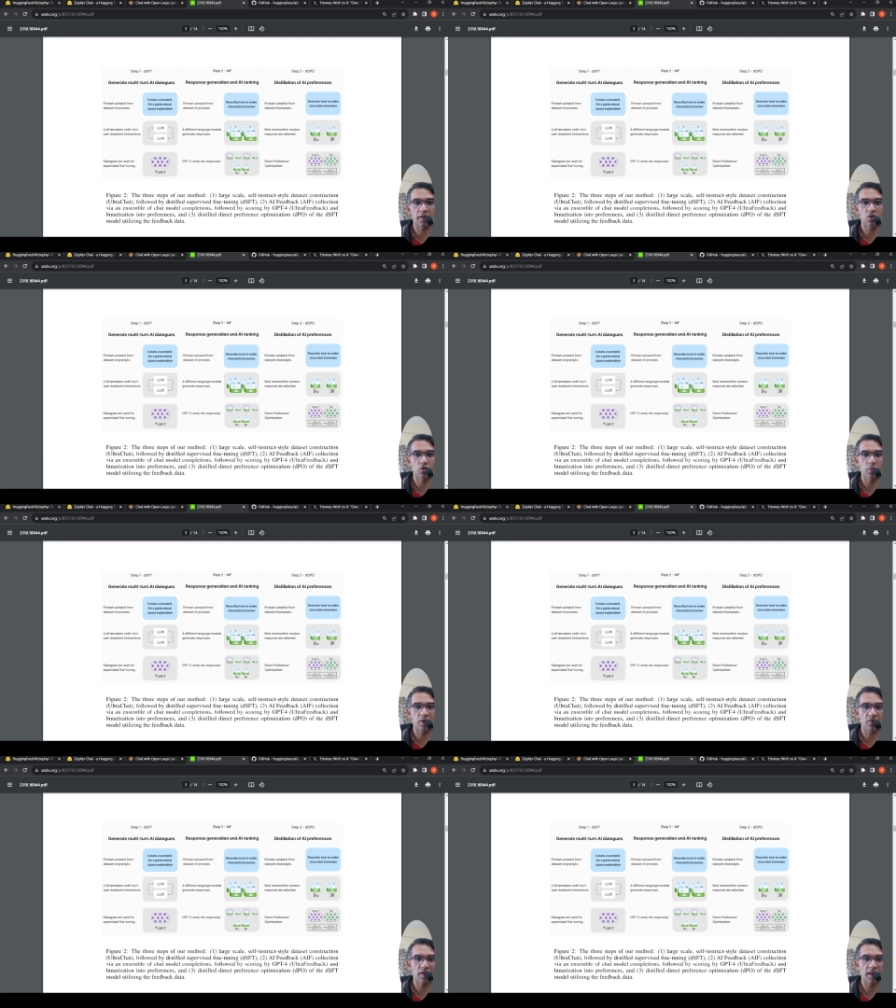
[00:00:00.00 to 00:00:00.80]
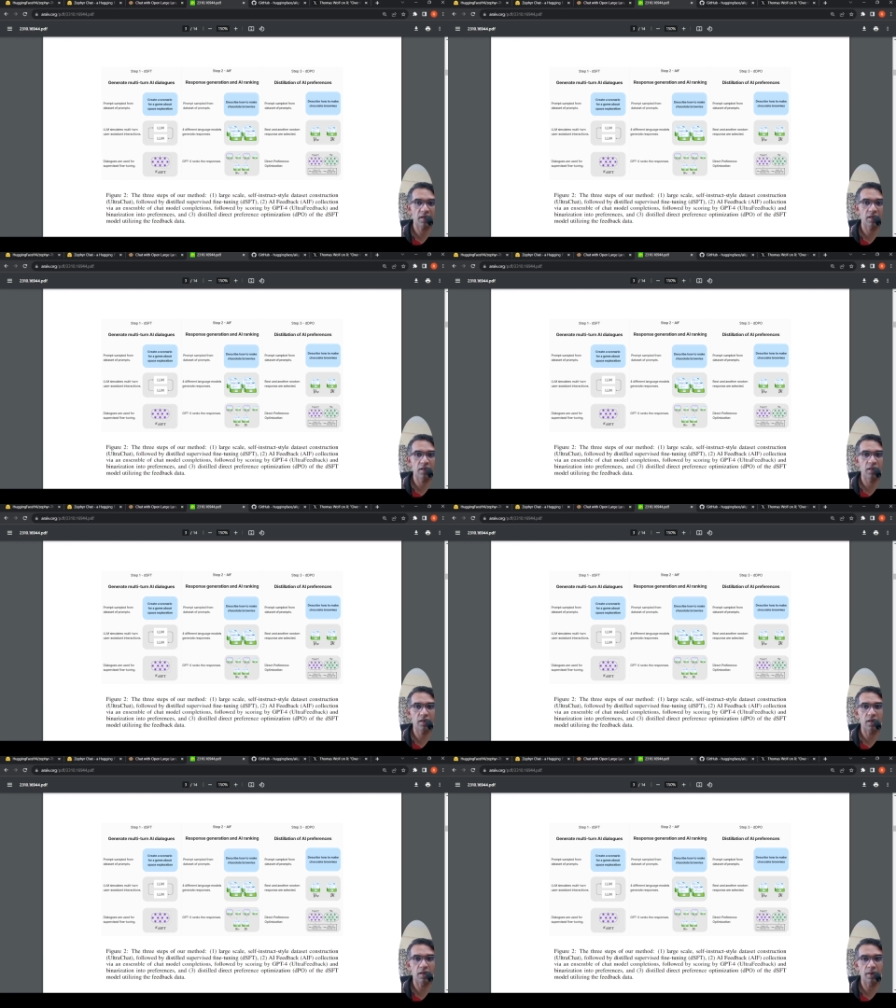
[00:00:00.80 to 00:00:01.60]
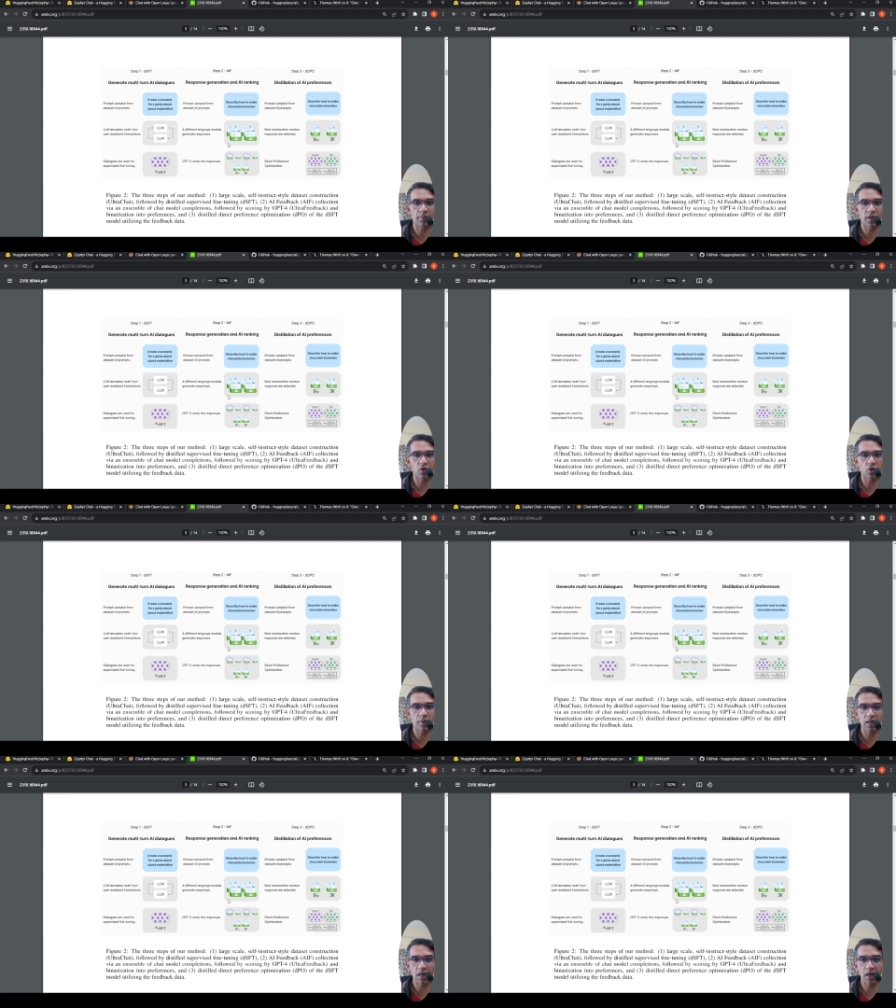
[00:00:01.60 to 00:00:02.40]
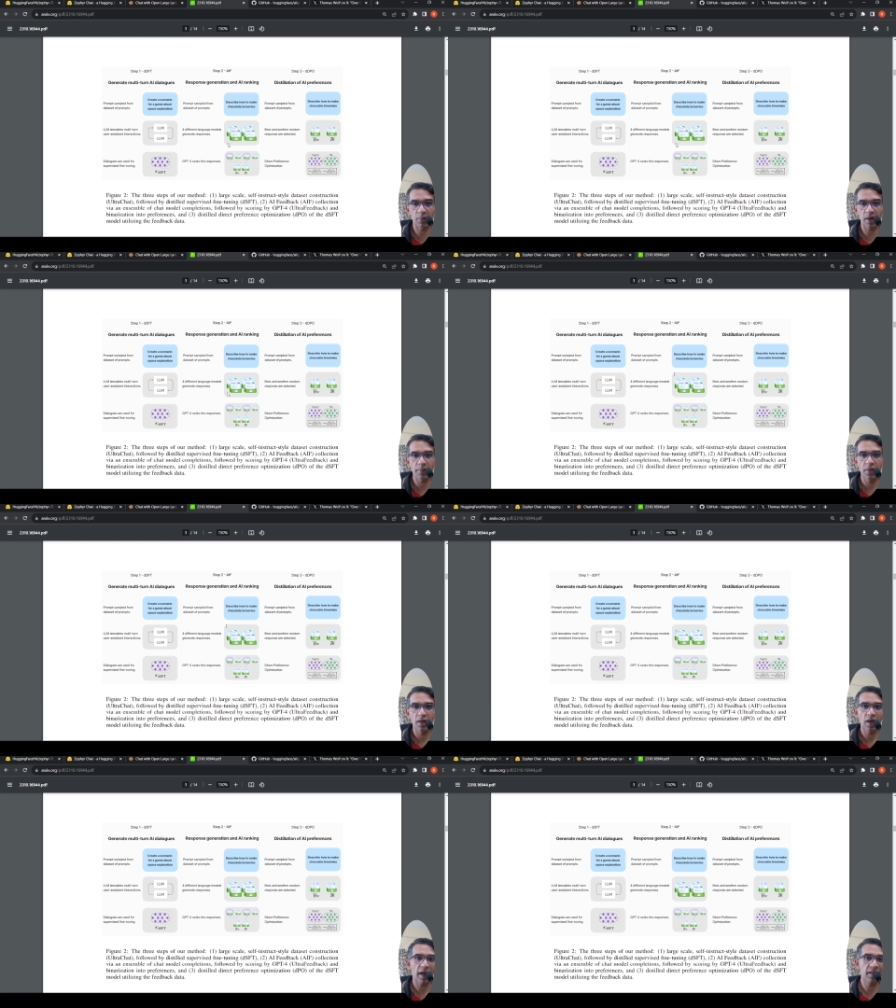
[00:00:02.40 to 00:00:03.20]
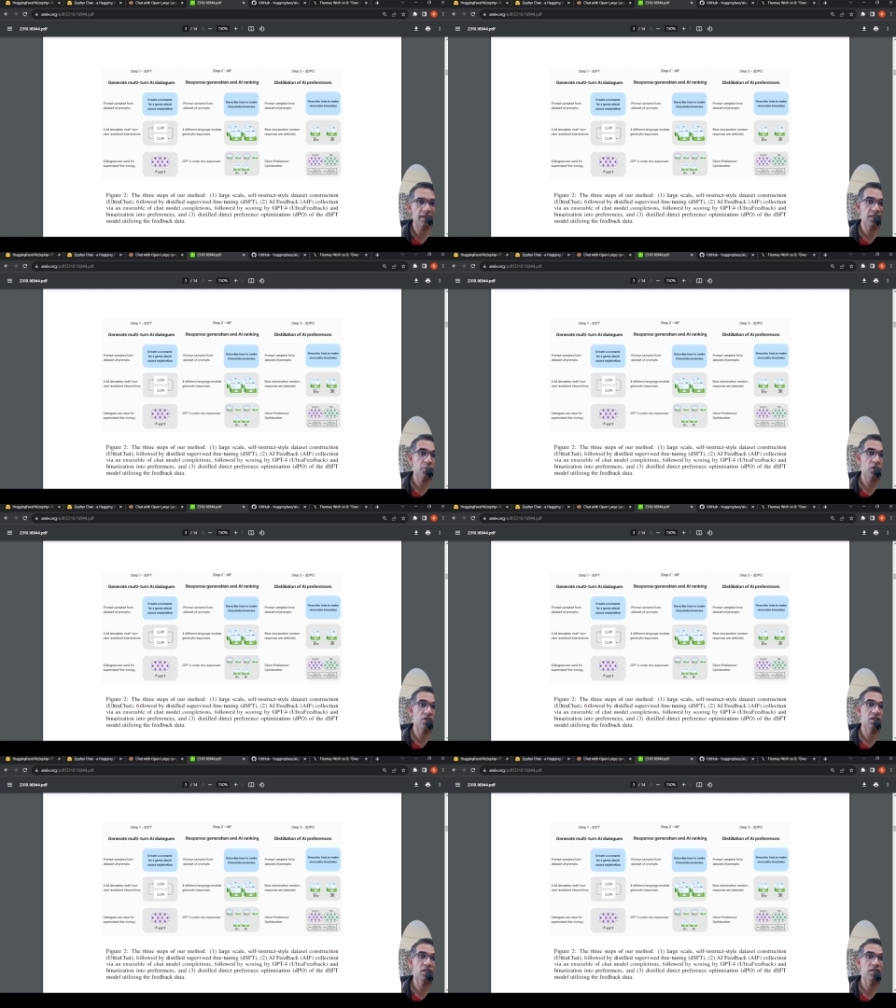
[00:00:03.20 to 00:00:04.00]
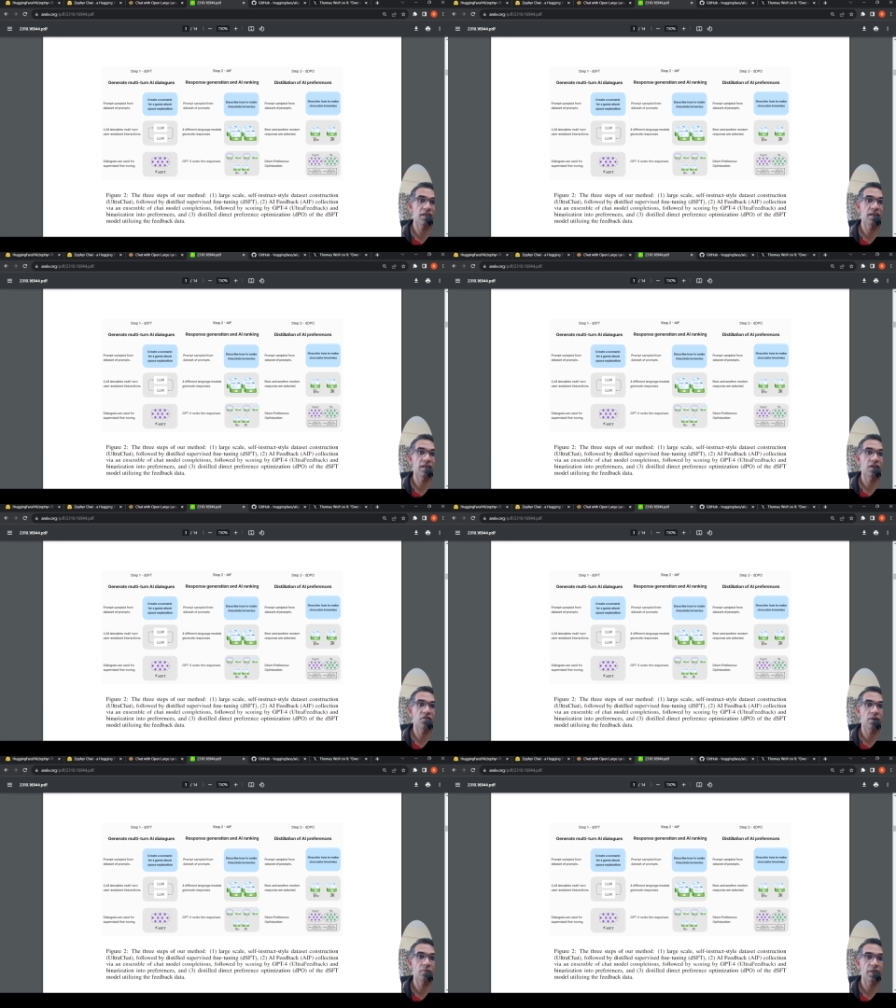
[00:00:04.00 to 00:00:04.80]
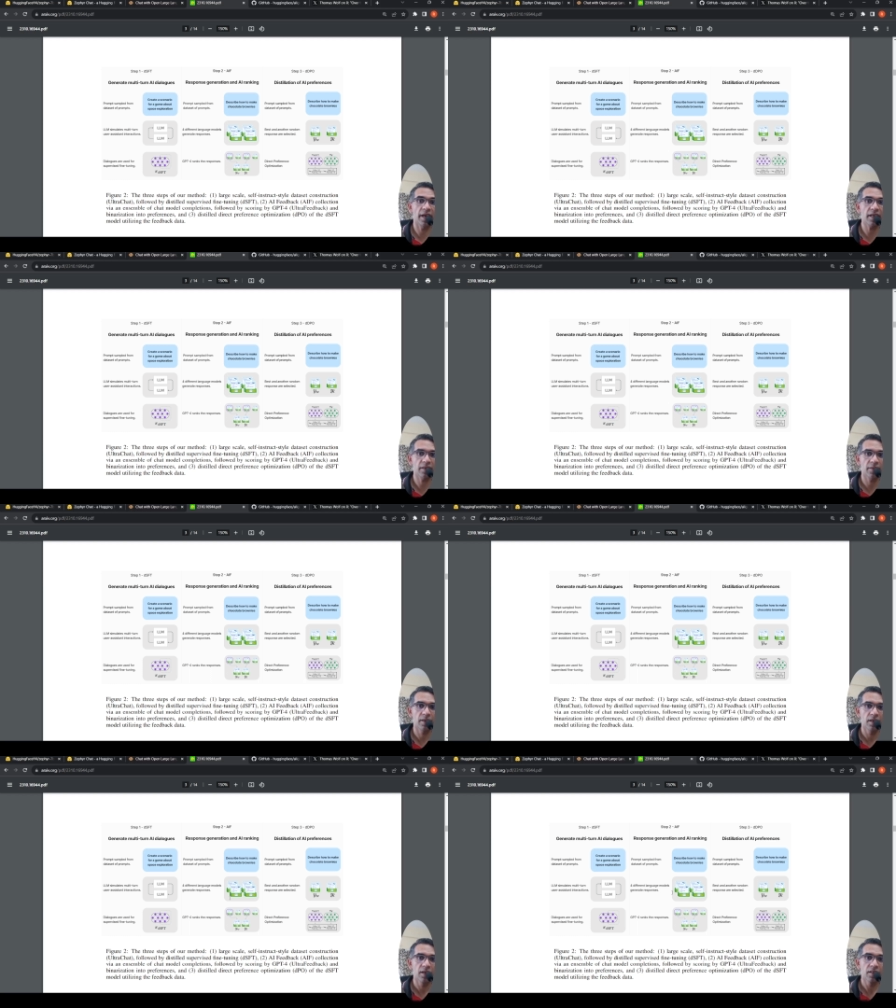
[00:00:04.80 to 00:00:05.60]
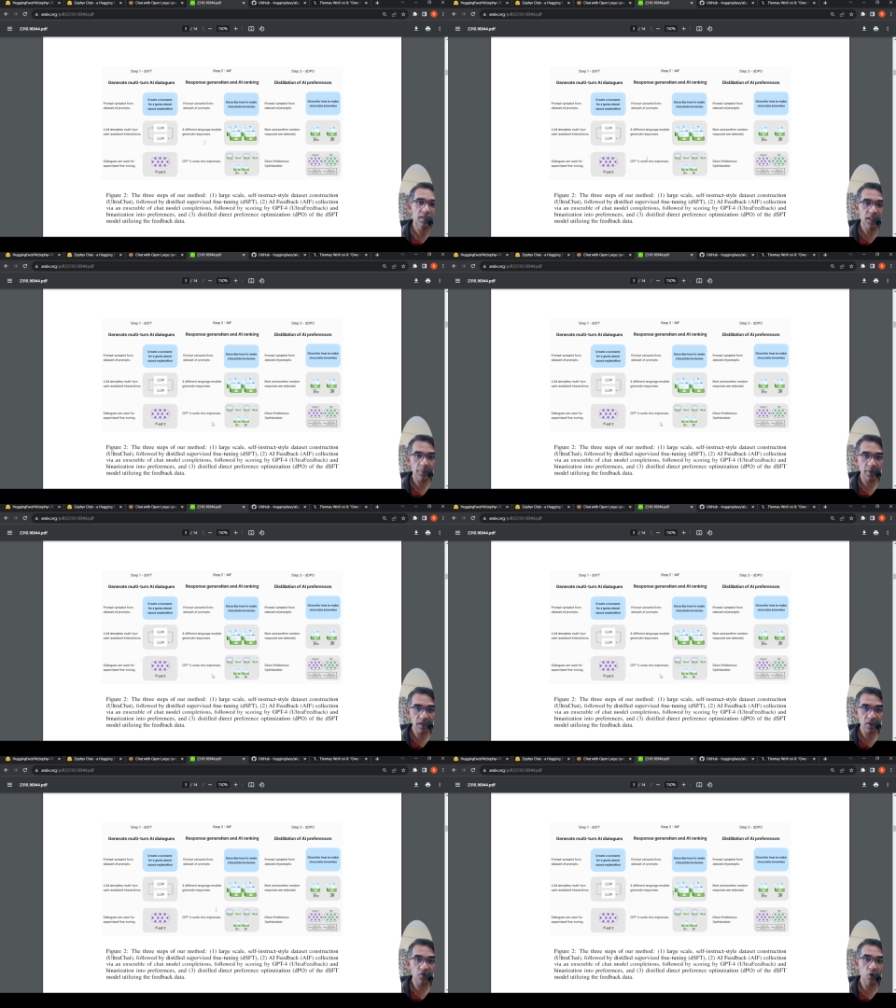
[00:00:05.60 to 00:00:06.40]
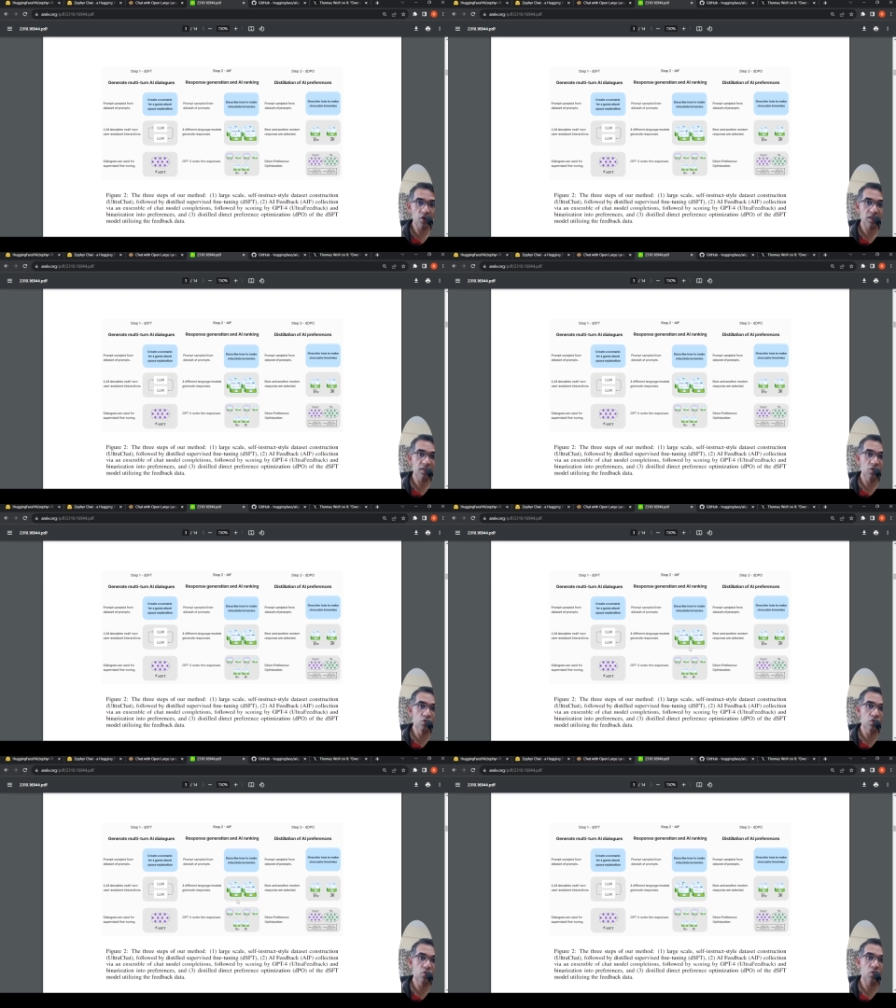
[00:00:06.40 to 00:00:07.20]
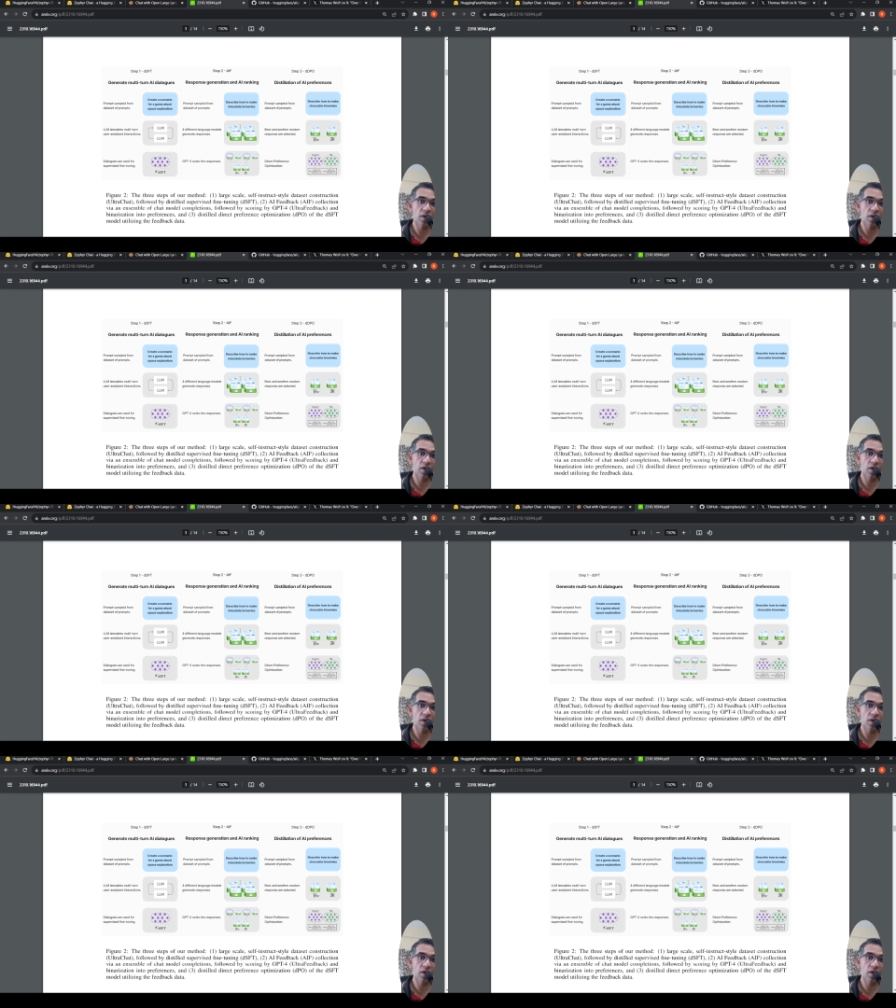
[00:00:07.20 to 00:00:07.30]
it could be Falcon, uh, it could be Llama, and the responses are generated from that. GPT-4 is used to